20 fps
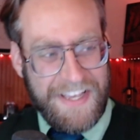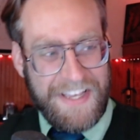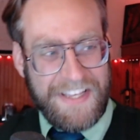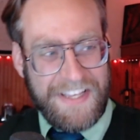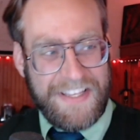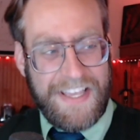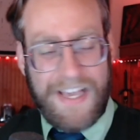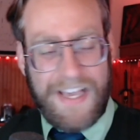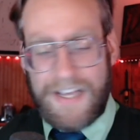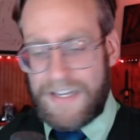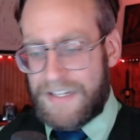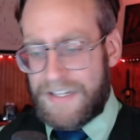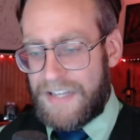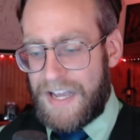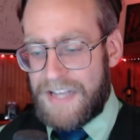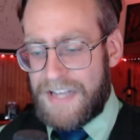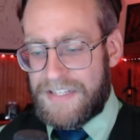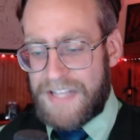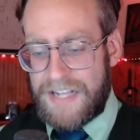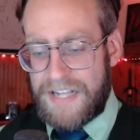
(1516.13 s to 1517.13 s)
yeah
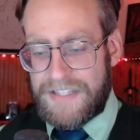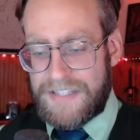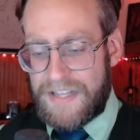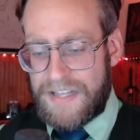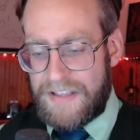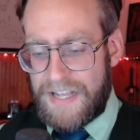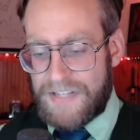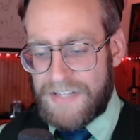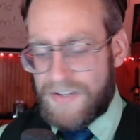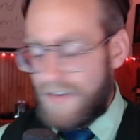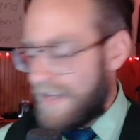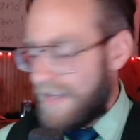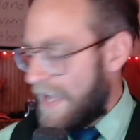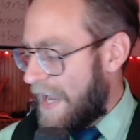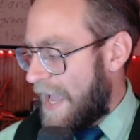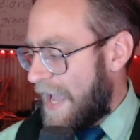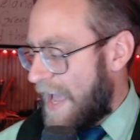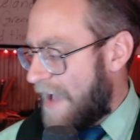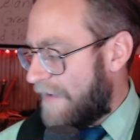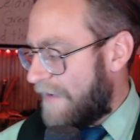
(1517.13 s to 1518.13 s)
guys that's that's all i
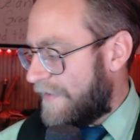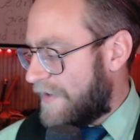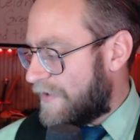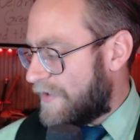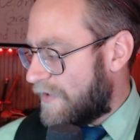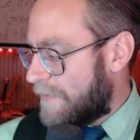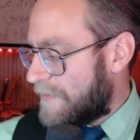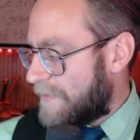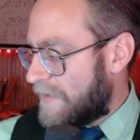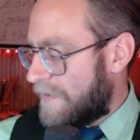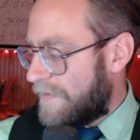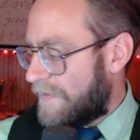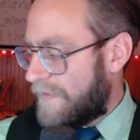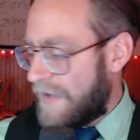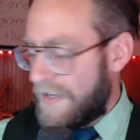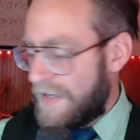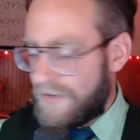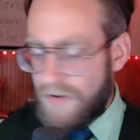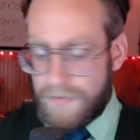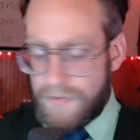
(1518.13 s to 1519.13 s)
have in terms of
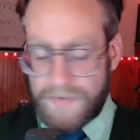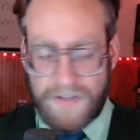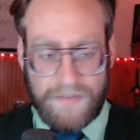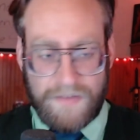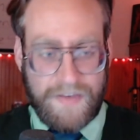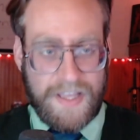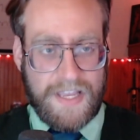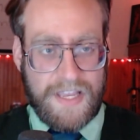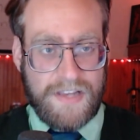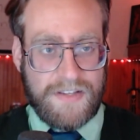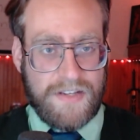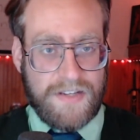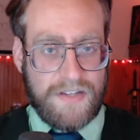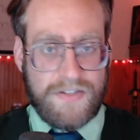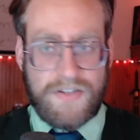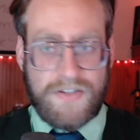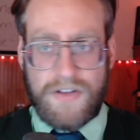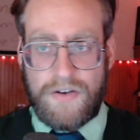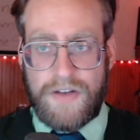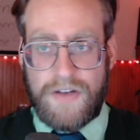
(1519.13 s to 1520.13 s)
in terms of the viking
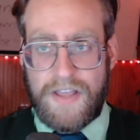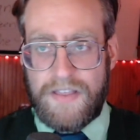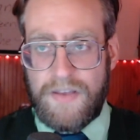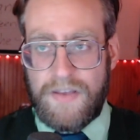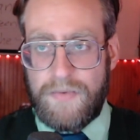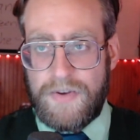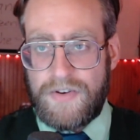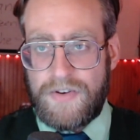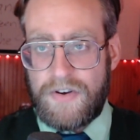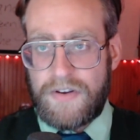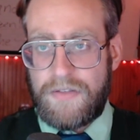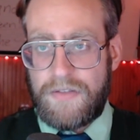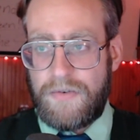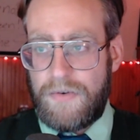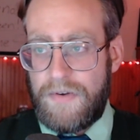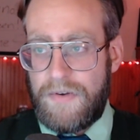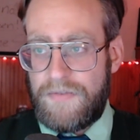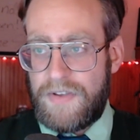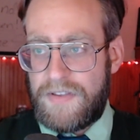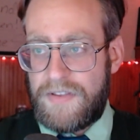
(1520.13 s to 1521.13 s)
sunstone i think we talked through
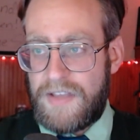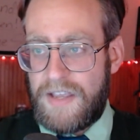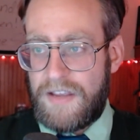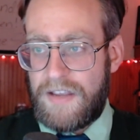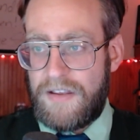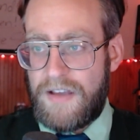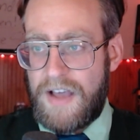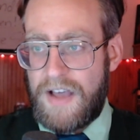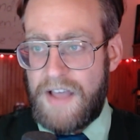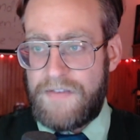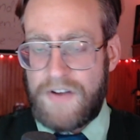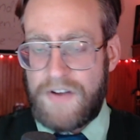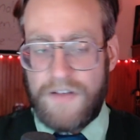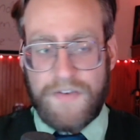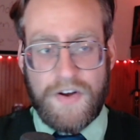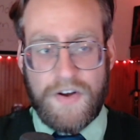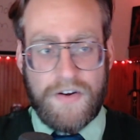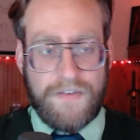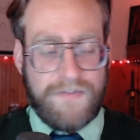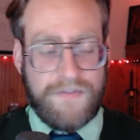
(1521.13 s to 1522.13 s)
everything i have enough
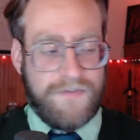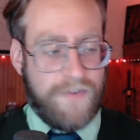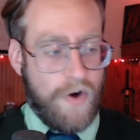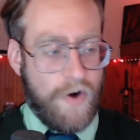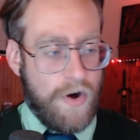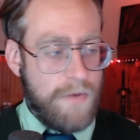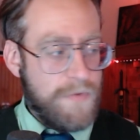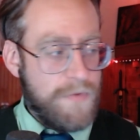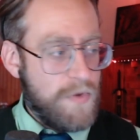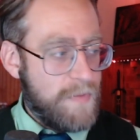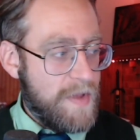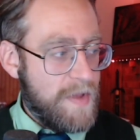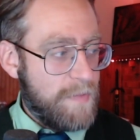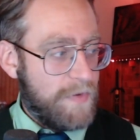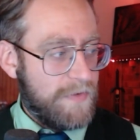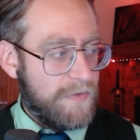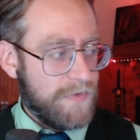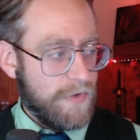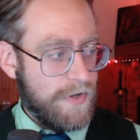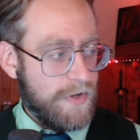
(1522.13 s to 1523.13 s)
here to farm you people
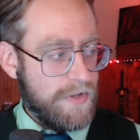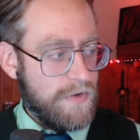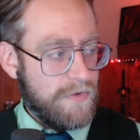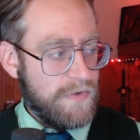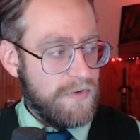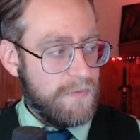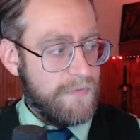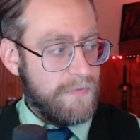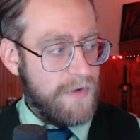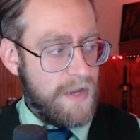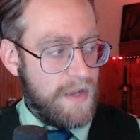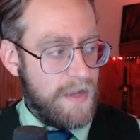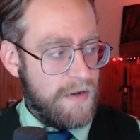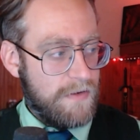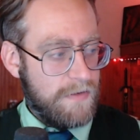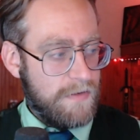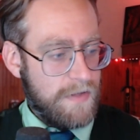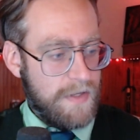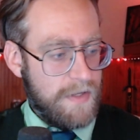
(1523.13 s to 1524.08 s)
for a youtube video